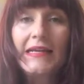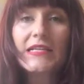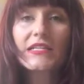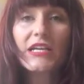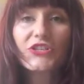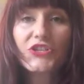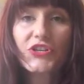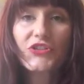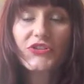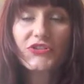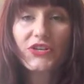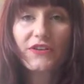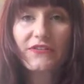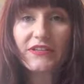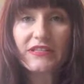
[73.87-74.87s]
touching the
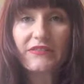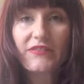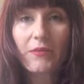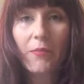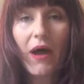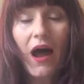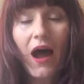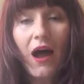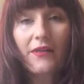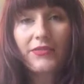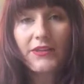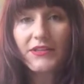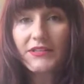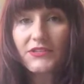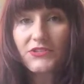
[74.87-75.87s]
surface of the pot
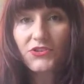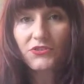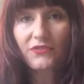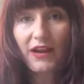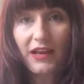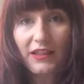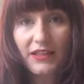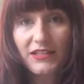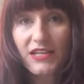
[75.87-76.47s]
that is directly